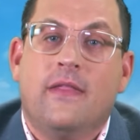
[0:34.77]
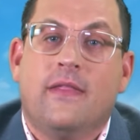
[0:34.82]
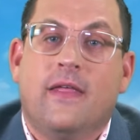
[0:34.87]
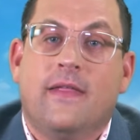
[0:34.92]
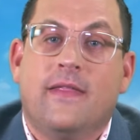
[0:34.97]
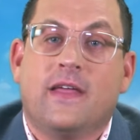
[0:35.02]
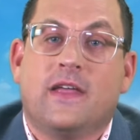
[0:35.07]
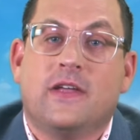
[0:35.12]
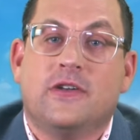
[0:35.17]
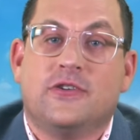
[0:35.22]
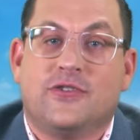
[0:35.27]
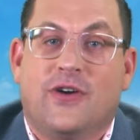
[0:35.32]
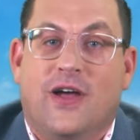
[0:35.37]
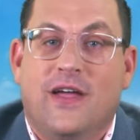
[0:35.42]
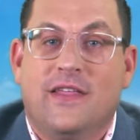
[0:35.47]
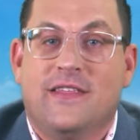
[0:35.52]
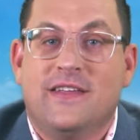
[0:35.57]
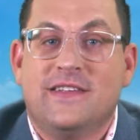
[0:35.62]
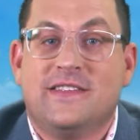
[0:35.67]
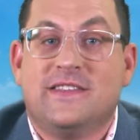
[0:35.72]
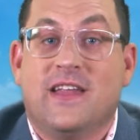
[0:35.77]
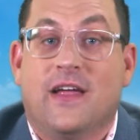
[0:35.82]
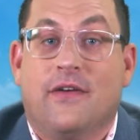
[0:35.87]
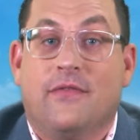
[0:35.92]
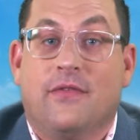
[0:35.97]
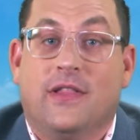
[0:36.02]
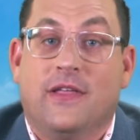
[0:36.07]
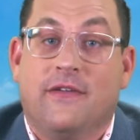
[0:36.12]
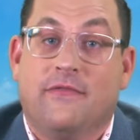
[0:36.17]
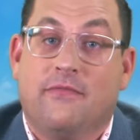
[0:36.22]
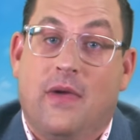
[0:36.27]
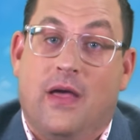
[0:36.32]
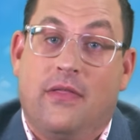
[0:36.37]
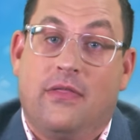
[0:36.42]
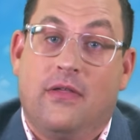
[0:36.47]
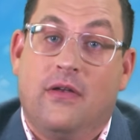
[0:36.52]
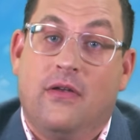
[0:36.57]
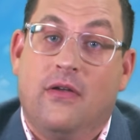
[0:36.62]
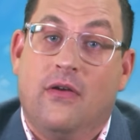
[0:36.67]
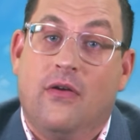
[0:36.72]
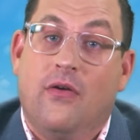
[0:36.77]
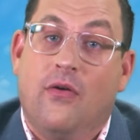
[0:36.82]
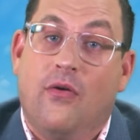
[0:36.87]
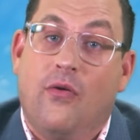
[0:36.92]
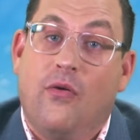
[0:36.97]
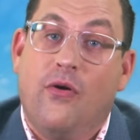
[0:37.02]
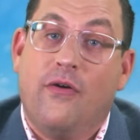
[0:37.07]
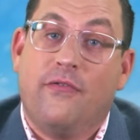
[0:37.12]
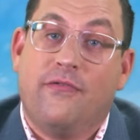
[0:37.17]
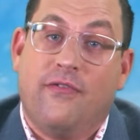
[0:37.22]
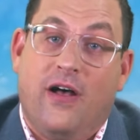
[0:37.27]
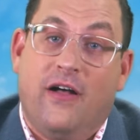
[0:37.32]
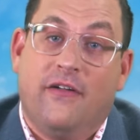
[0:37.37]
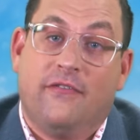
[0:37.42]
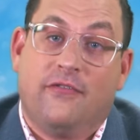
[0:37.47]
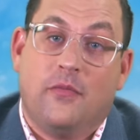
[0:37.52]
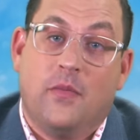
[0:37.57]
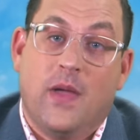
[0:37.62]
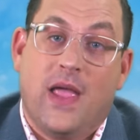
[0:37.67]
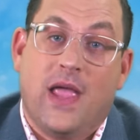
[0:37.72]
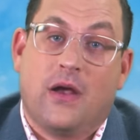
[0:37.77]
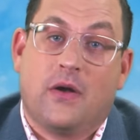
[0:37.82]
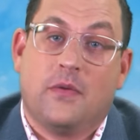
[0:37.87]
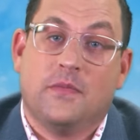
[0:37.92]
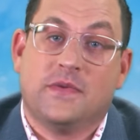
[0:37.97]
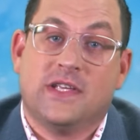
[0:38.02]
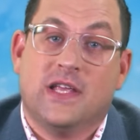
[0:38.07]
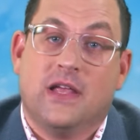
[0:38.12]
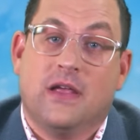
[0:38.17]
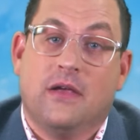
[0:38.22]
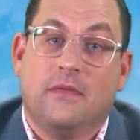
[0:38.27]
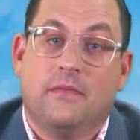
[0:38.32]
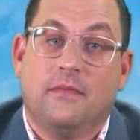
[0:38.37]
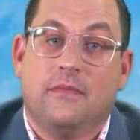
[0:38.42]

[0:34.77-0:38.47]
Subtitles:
then they can try this debt relief method or file for bankruptcy.